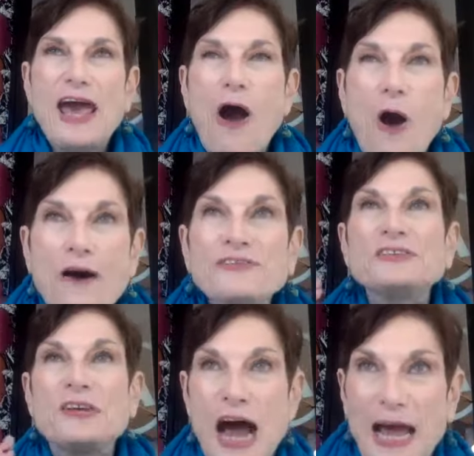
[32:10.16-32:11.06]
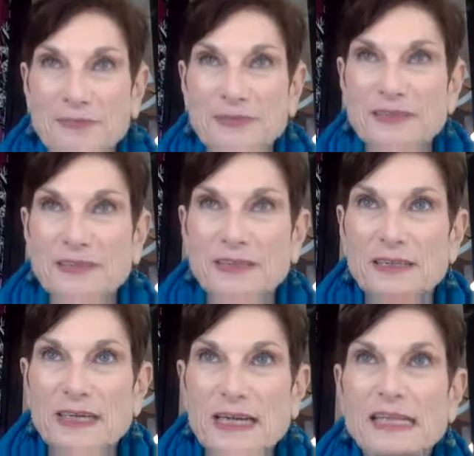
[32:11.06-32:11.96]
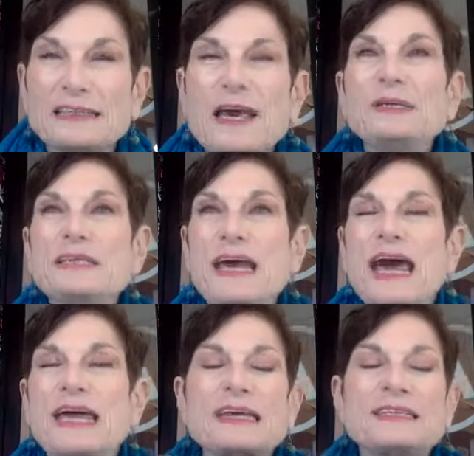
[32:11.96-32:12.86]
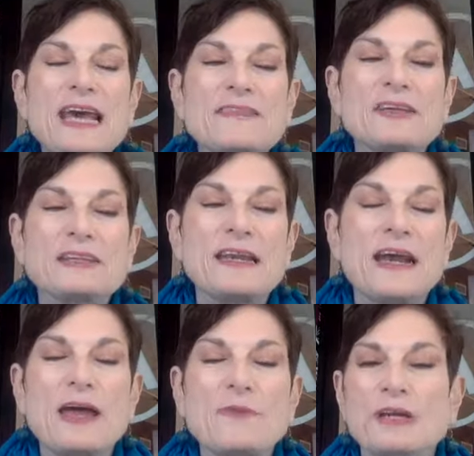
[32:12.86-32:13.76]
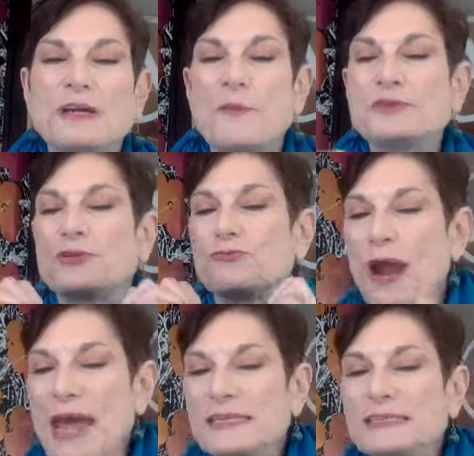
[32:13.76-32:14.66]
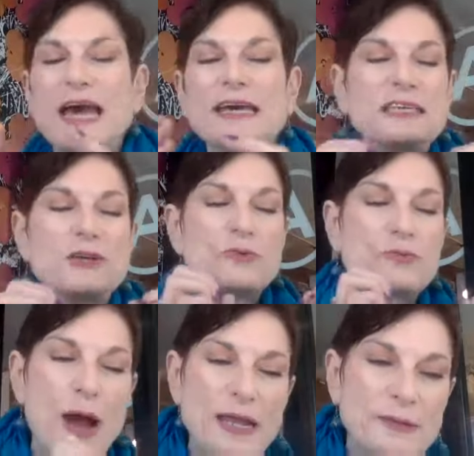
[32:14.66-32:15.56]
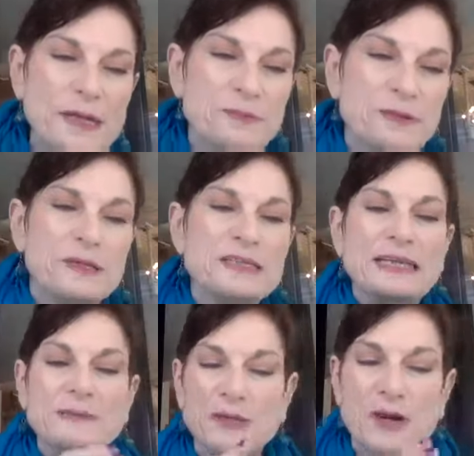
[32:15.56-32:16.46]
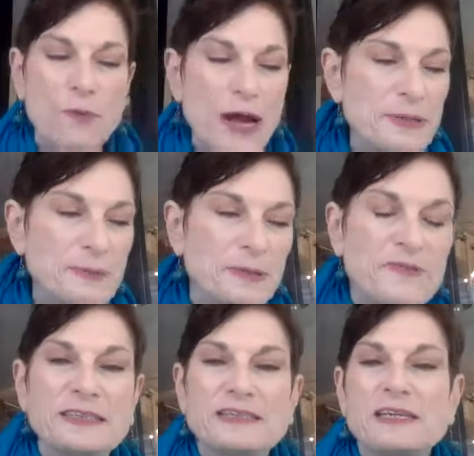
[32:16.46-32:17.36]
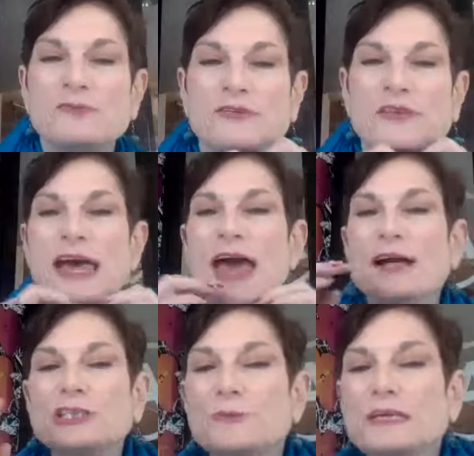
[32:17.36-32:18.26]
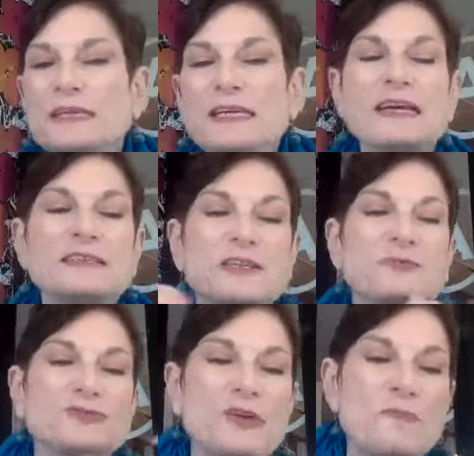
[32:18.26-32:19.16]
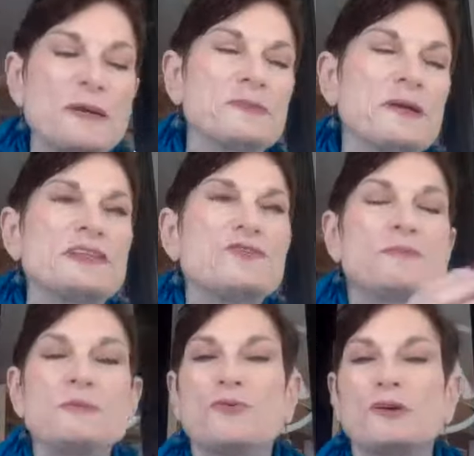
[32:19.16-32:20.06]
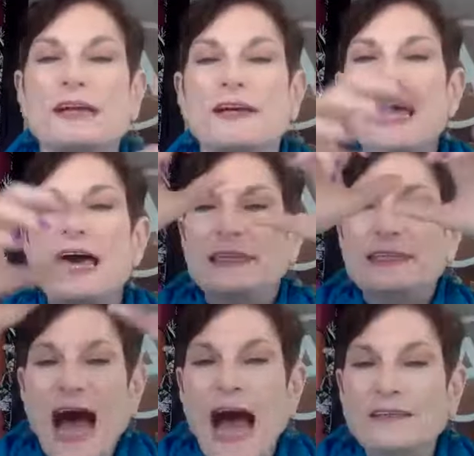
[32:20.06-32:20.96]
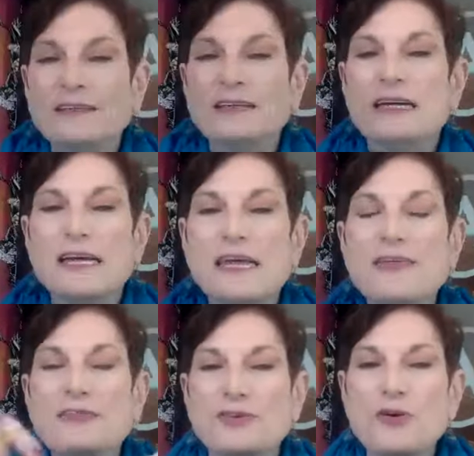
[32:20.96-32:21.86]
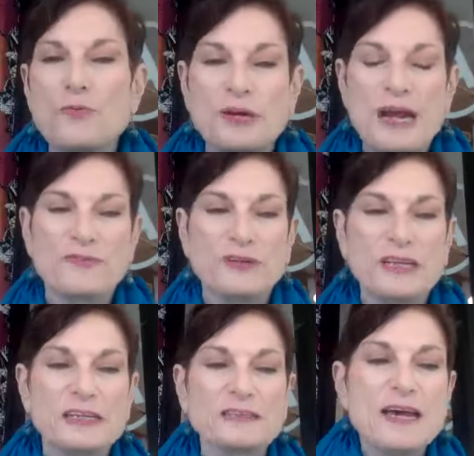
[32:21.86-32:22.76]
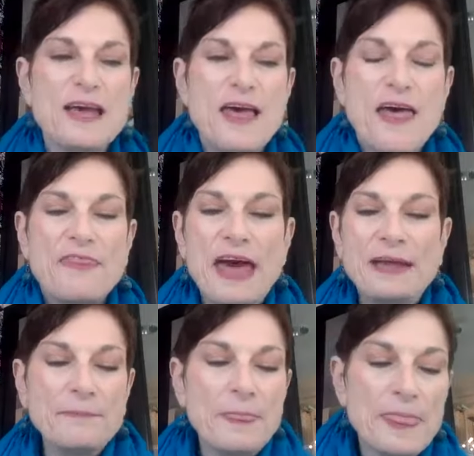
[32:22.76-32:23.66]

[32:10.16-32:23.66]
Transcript: oftentimes, let me say, and I say this, and, and, when it comes to race, I see it with white people, but not to pick on white people. If I see it with LGBT, I see it with straight people, I see it with people who are like non in the group, whatever it is, that